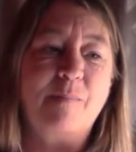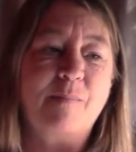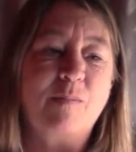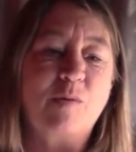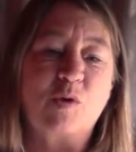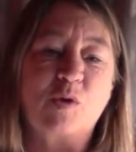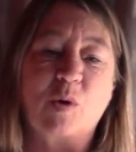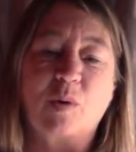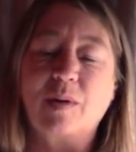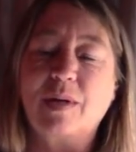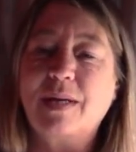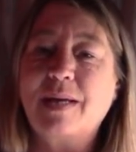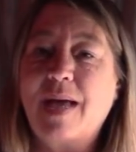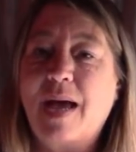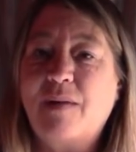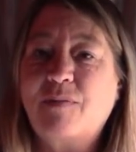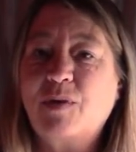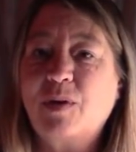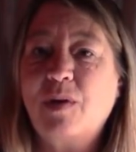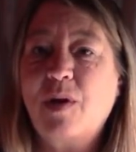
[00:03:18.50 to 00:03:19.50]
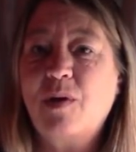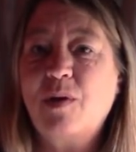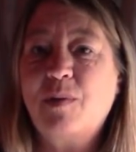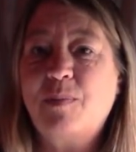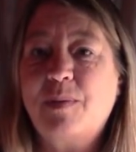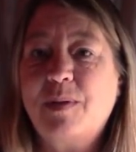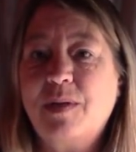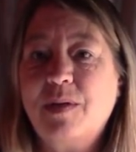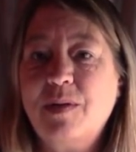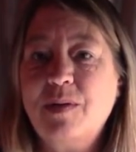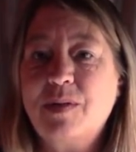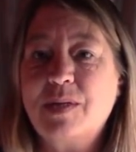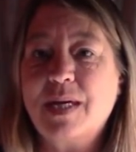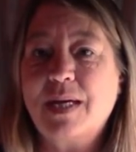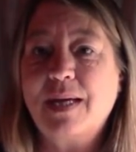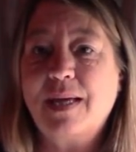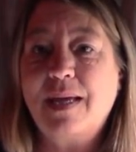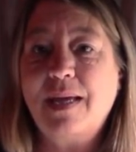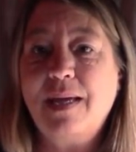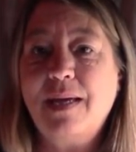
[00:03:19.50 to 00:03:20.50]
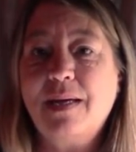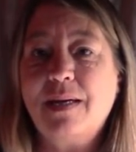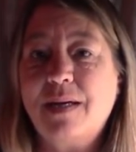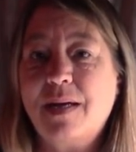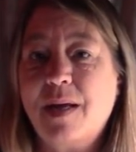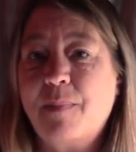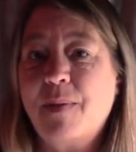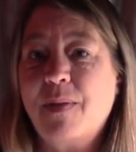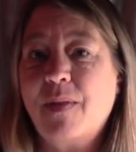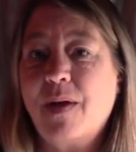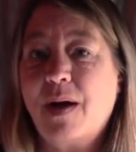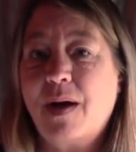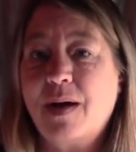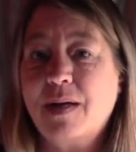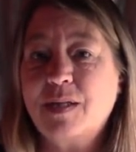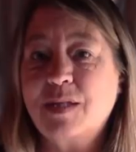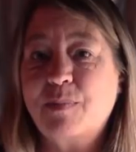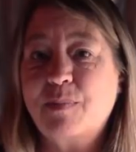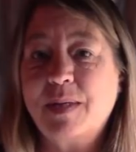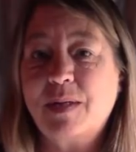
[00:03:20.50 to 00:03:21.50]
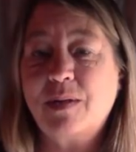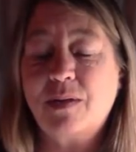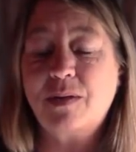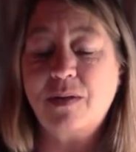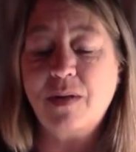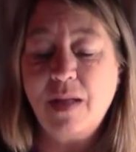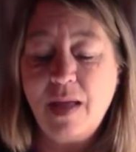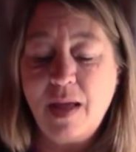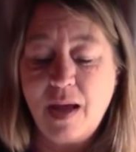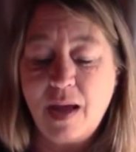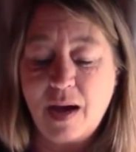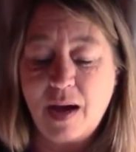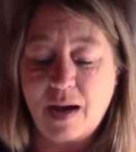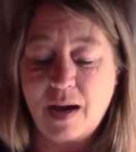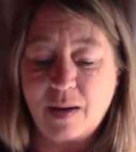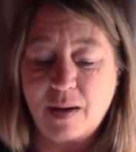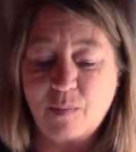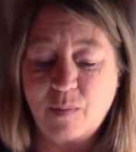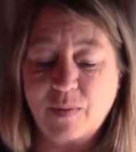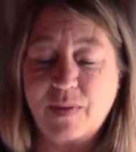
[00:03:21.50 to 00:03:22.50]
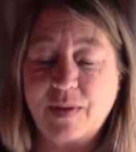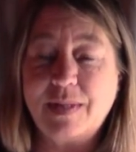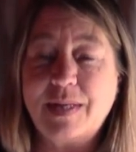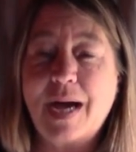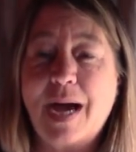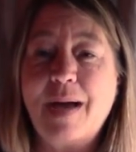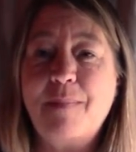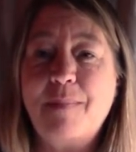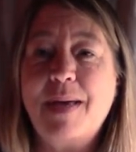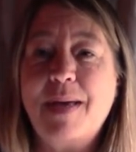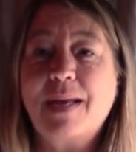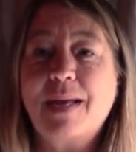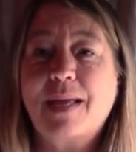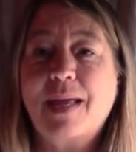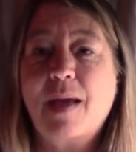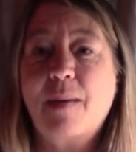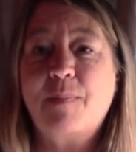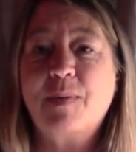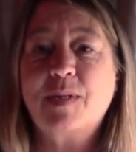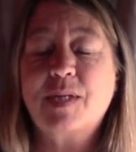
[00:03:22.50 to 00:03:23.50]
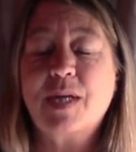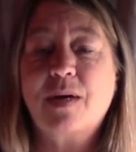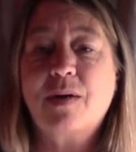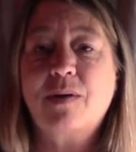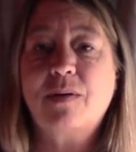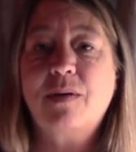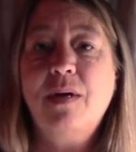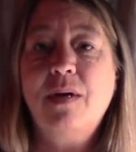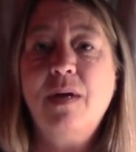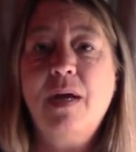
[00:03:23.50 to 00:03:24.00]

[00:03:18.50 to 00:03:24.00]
Shortly after Lollapalooza, he ended up in the hospital with a diabetic episode.